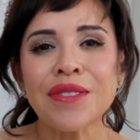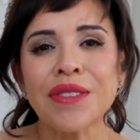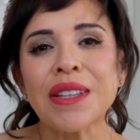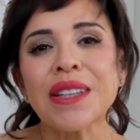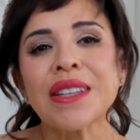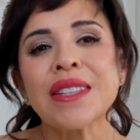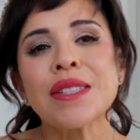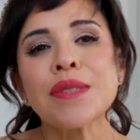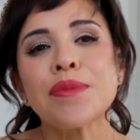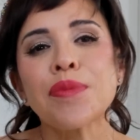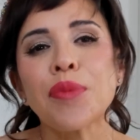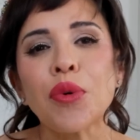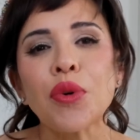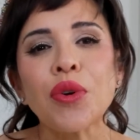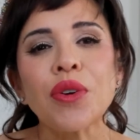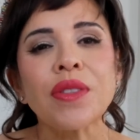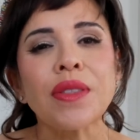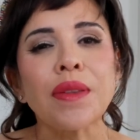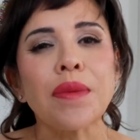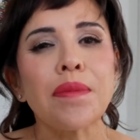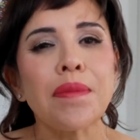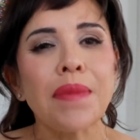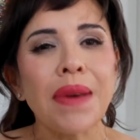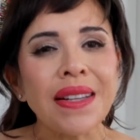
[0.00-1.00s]
we
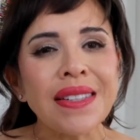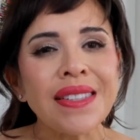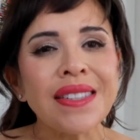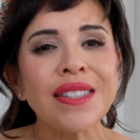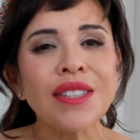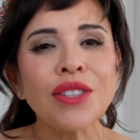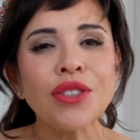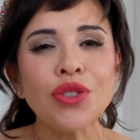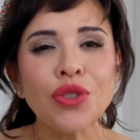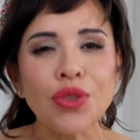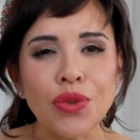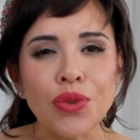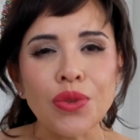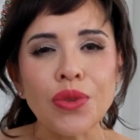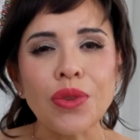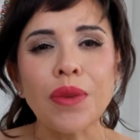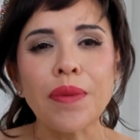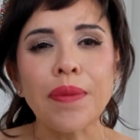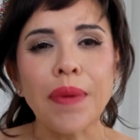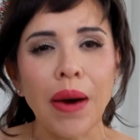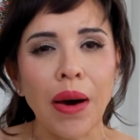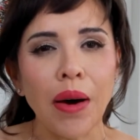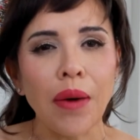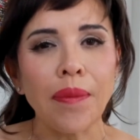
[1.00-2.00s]
explored the messy truth
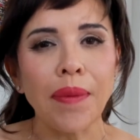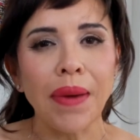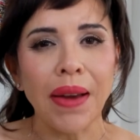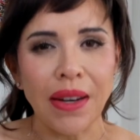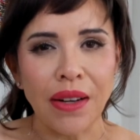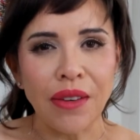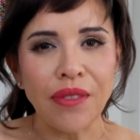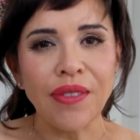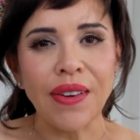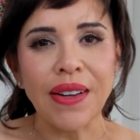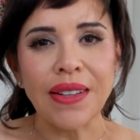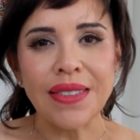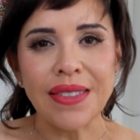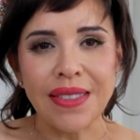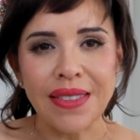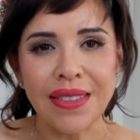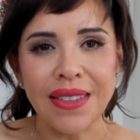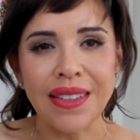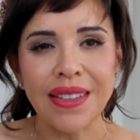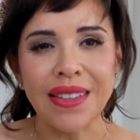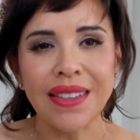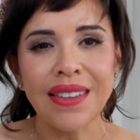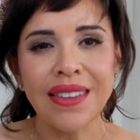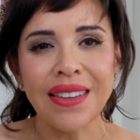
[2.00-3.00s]
about
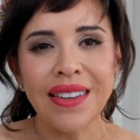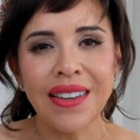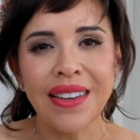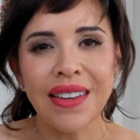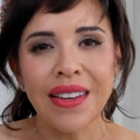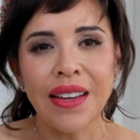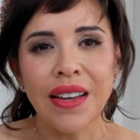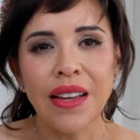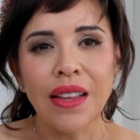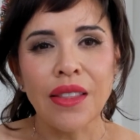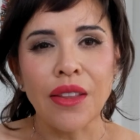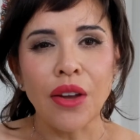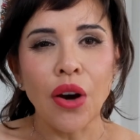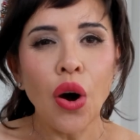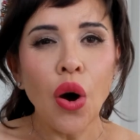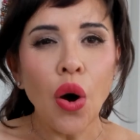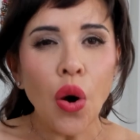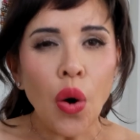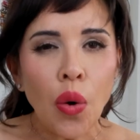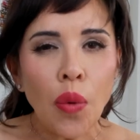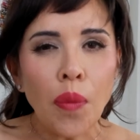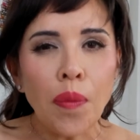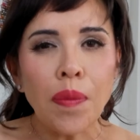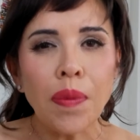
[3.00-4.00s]
manifesting, the
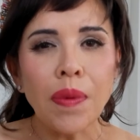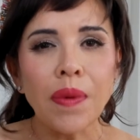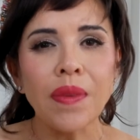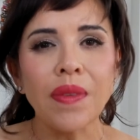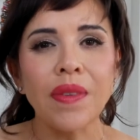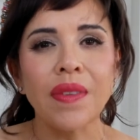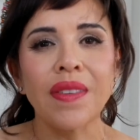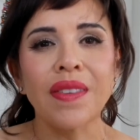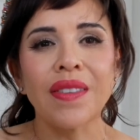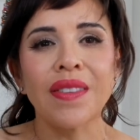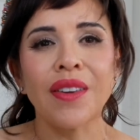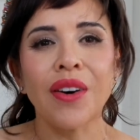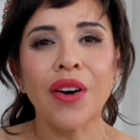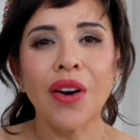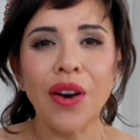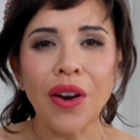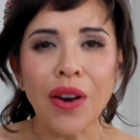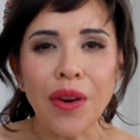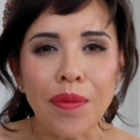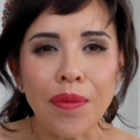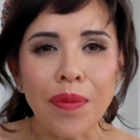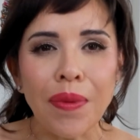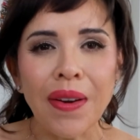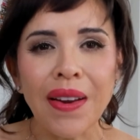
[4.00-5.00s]
hope, the
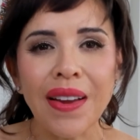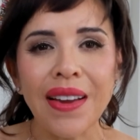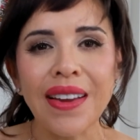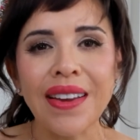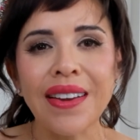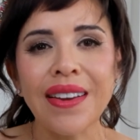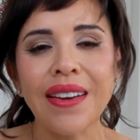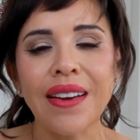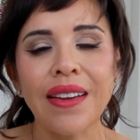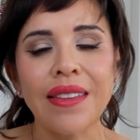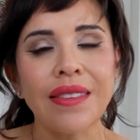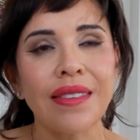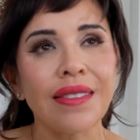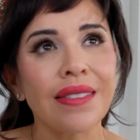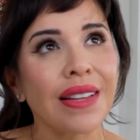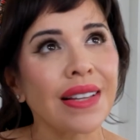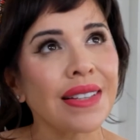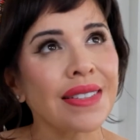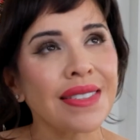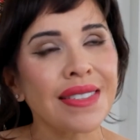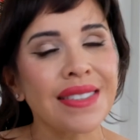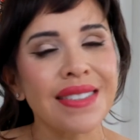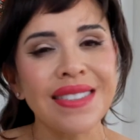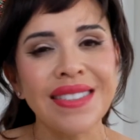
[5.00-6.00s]
heartbreak, and the
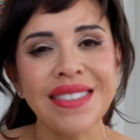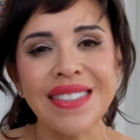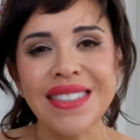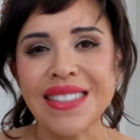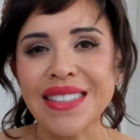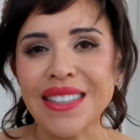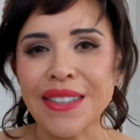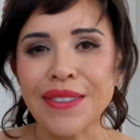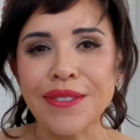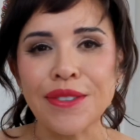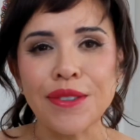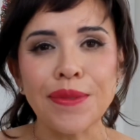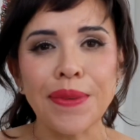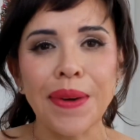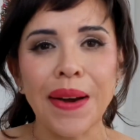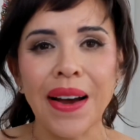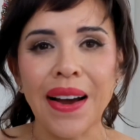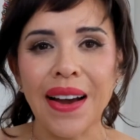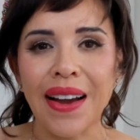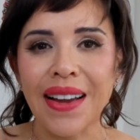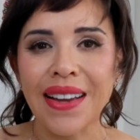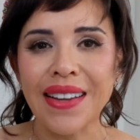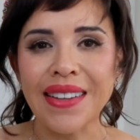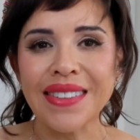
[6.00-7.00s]
lessons it leaves
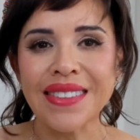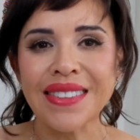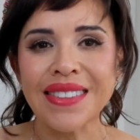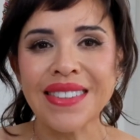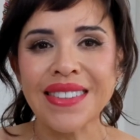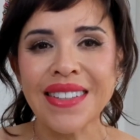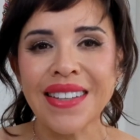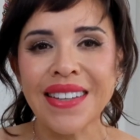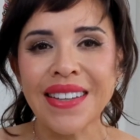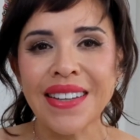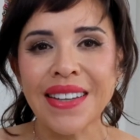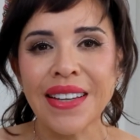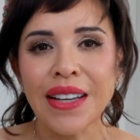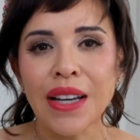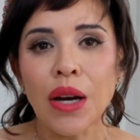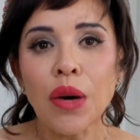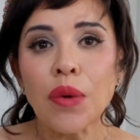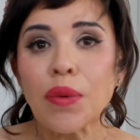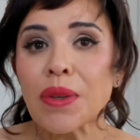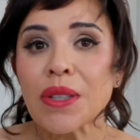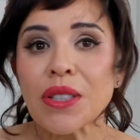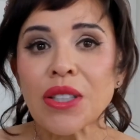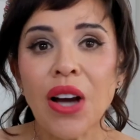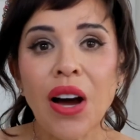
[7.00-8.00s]
behind.
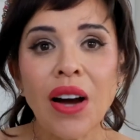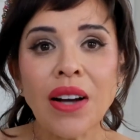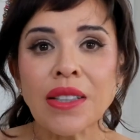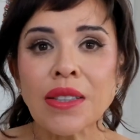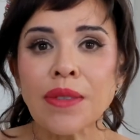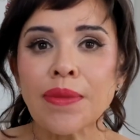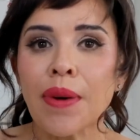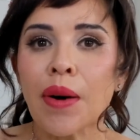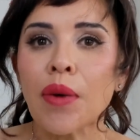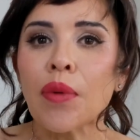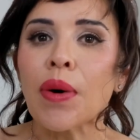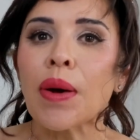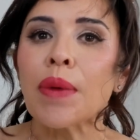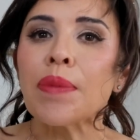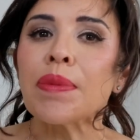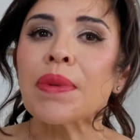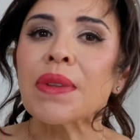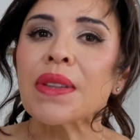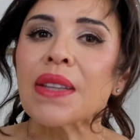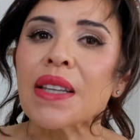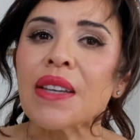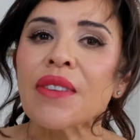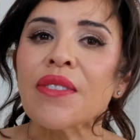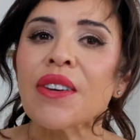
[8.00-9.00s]
We talked about why
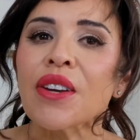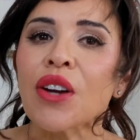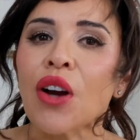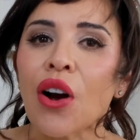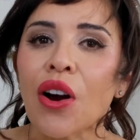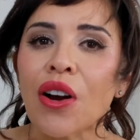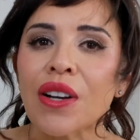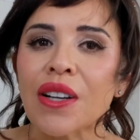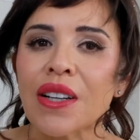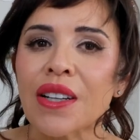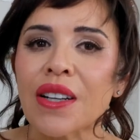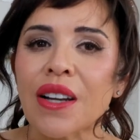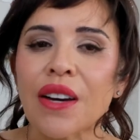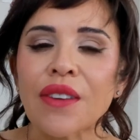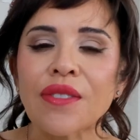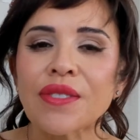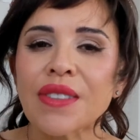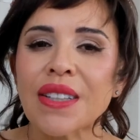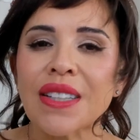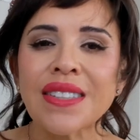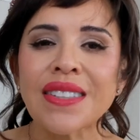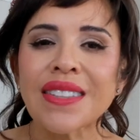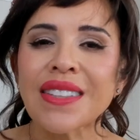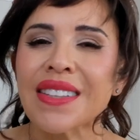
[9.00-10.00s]
believing hard enough
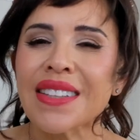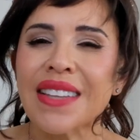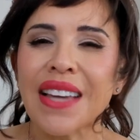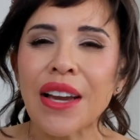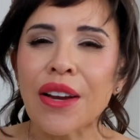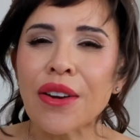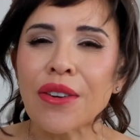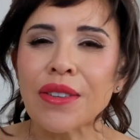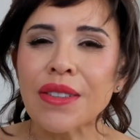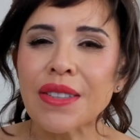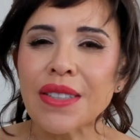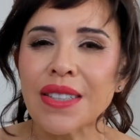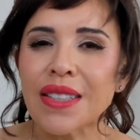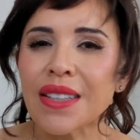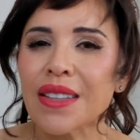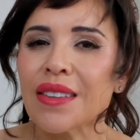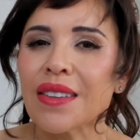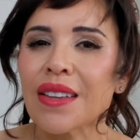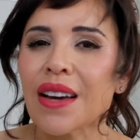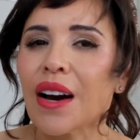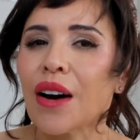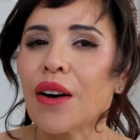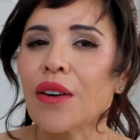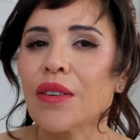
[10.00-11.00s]
doesn't guarantee
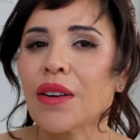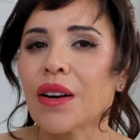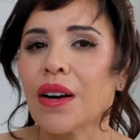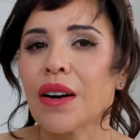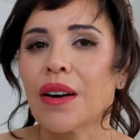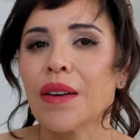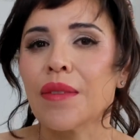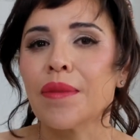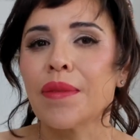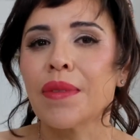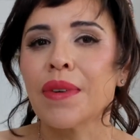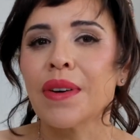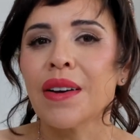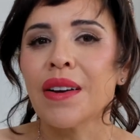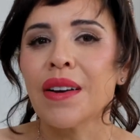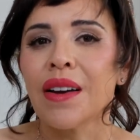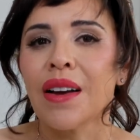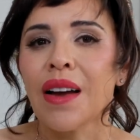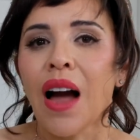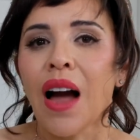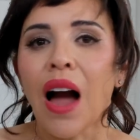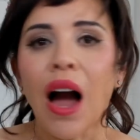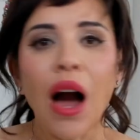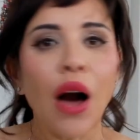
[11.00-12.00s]
the outcome,
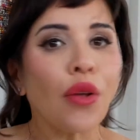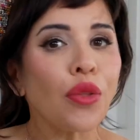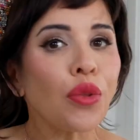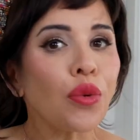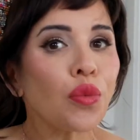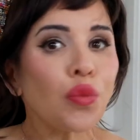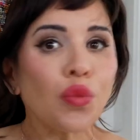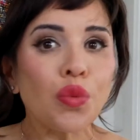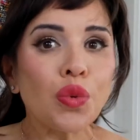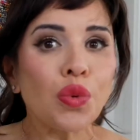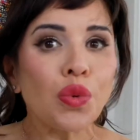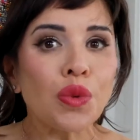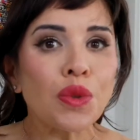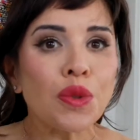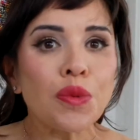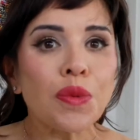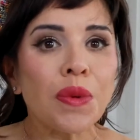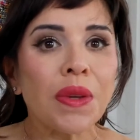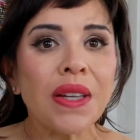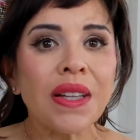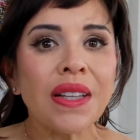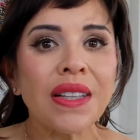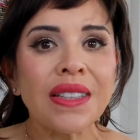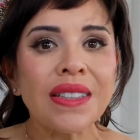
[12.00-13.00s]
how the rules
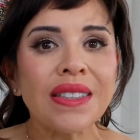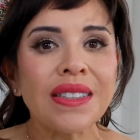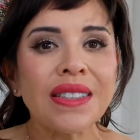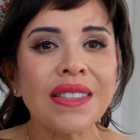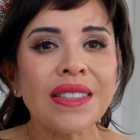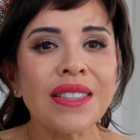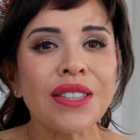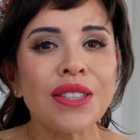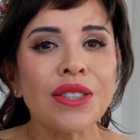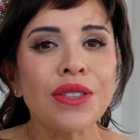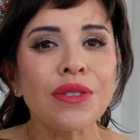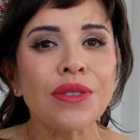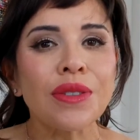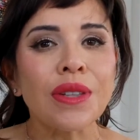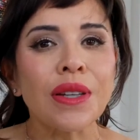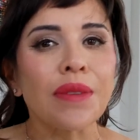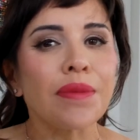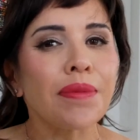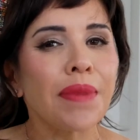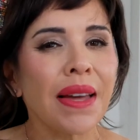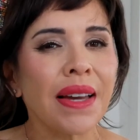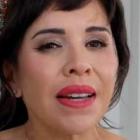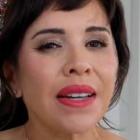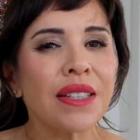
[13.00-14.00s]
we cling to
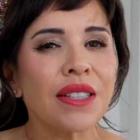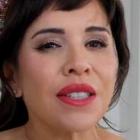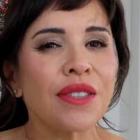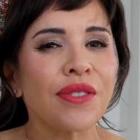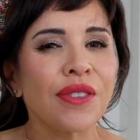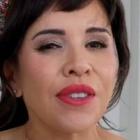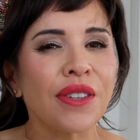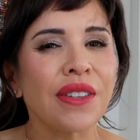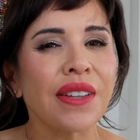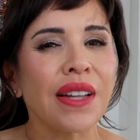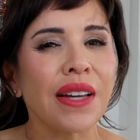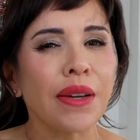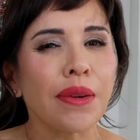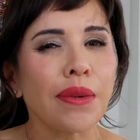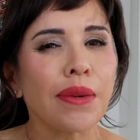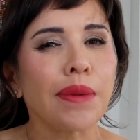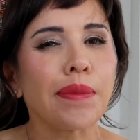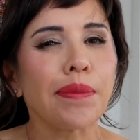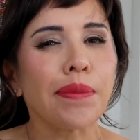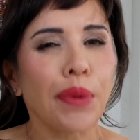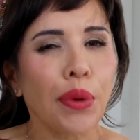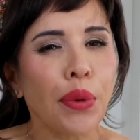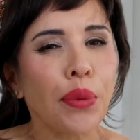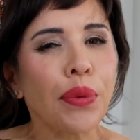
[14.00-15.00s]
can make us feel like
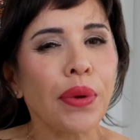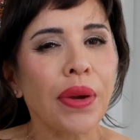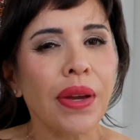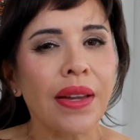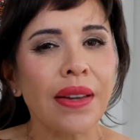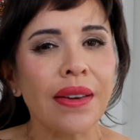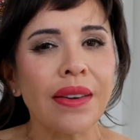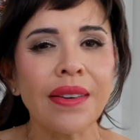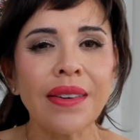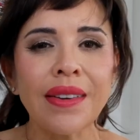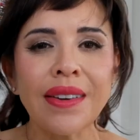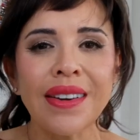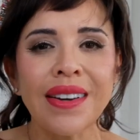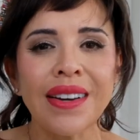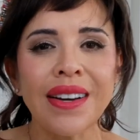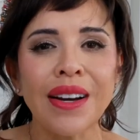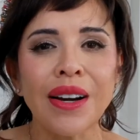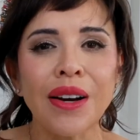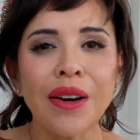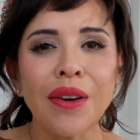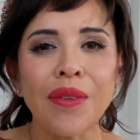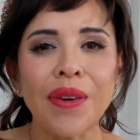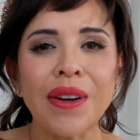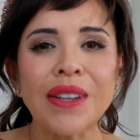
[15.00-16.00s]
we're broken,
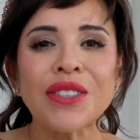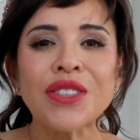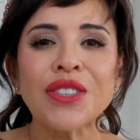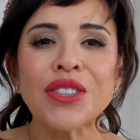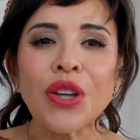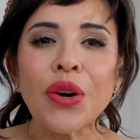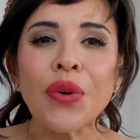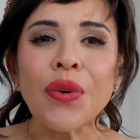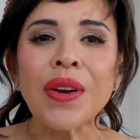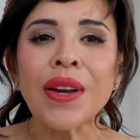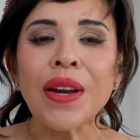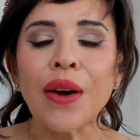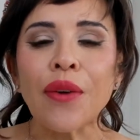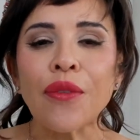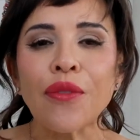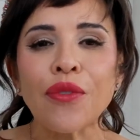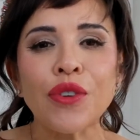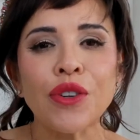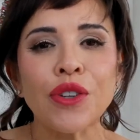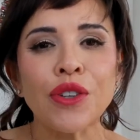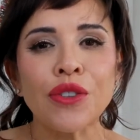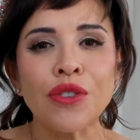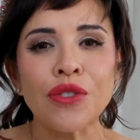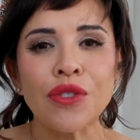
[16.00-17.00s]
why showing up
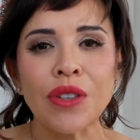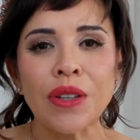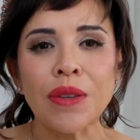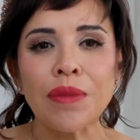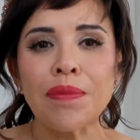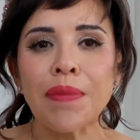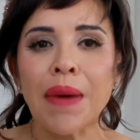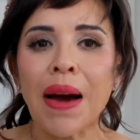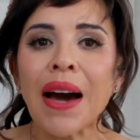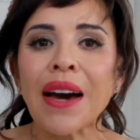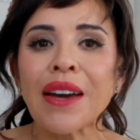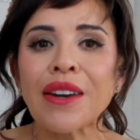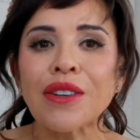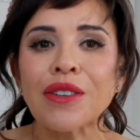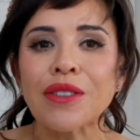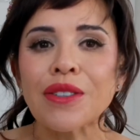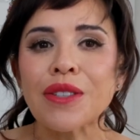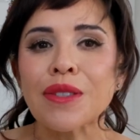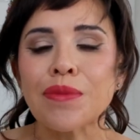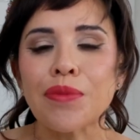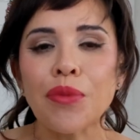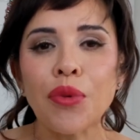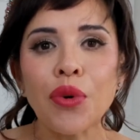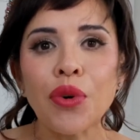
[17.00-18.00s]
for your dream
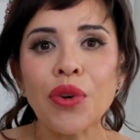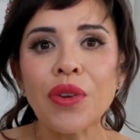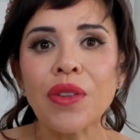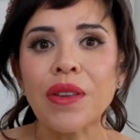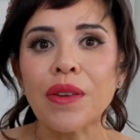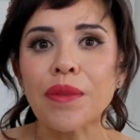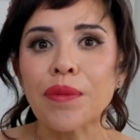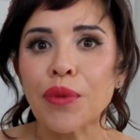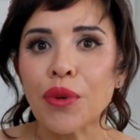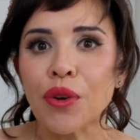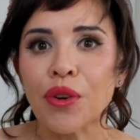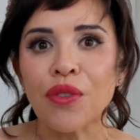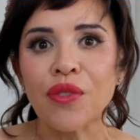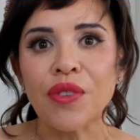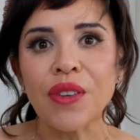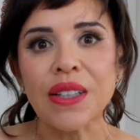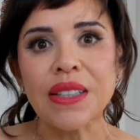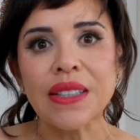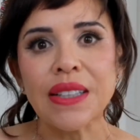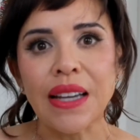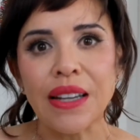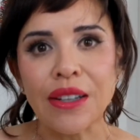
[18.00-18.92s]
matters more than perfect